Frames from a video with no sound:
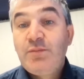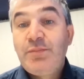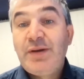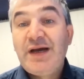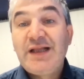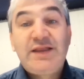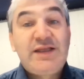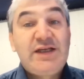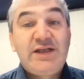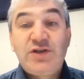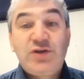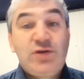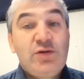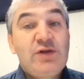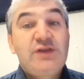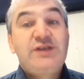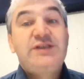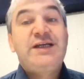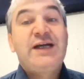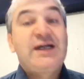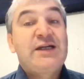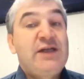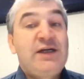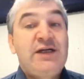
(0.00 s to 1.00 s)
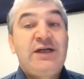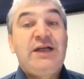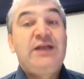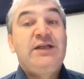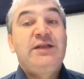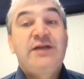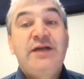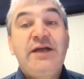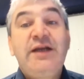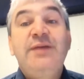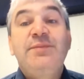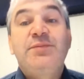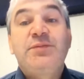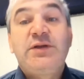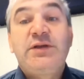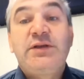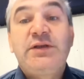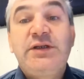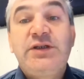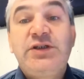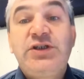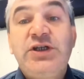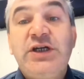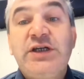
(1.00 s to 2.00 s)
But it's not technically
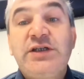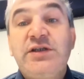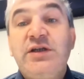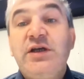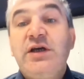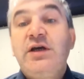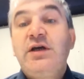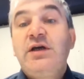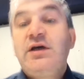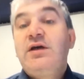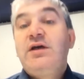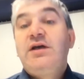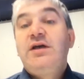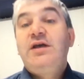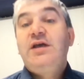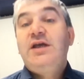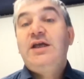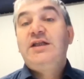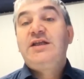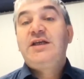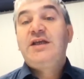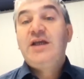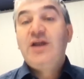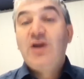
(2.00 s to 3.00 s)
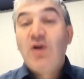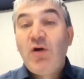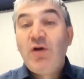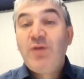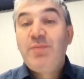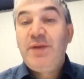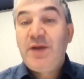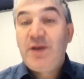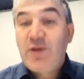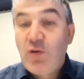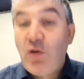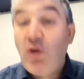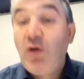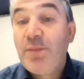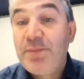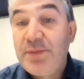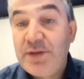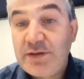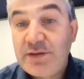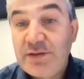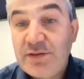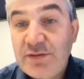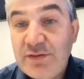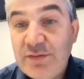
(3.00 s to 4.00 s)
encrypted. It's just it cannot be
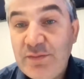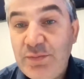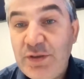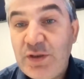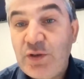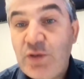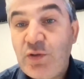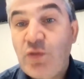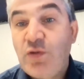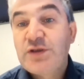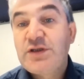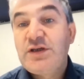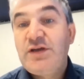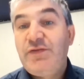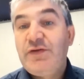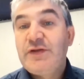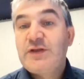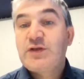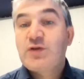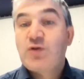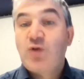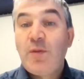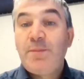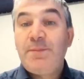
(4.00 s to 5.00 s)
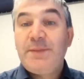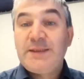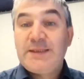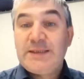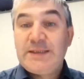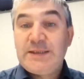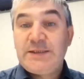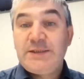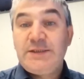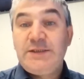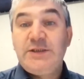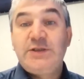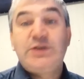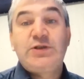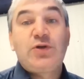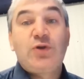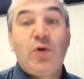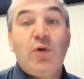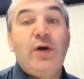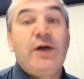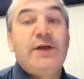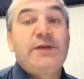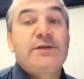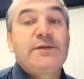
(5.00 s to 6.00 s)
copied, because if it's copied, it's
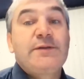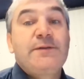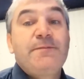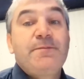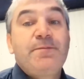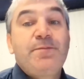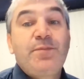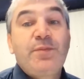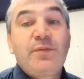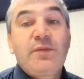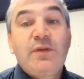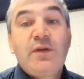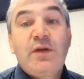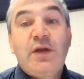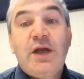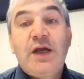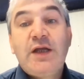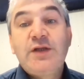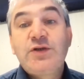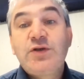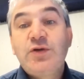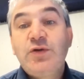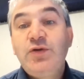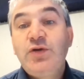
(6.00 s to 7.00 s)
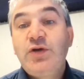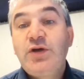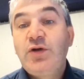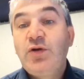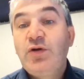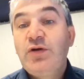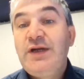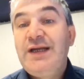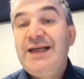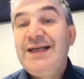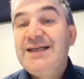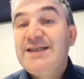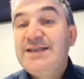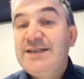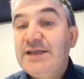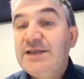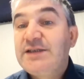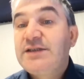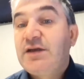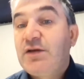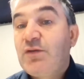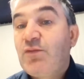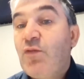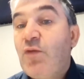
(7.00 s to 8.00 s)
destroyed. And so you can only
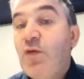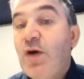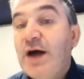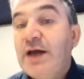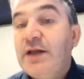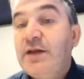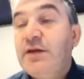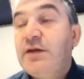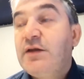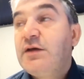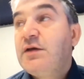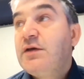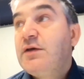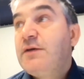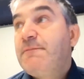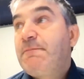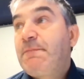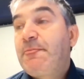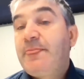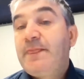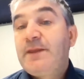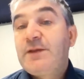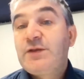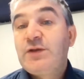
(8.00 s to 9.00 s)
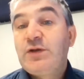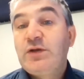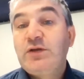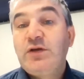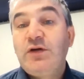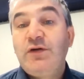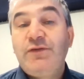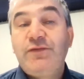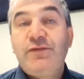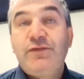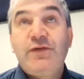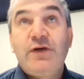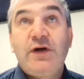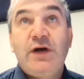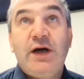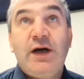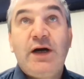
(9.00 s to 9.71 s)
exist in one sort of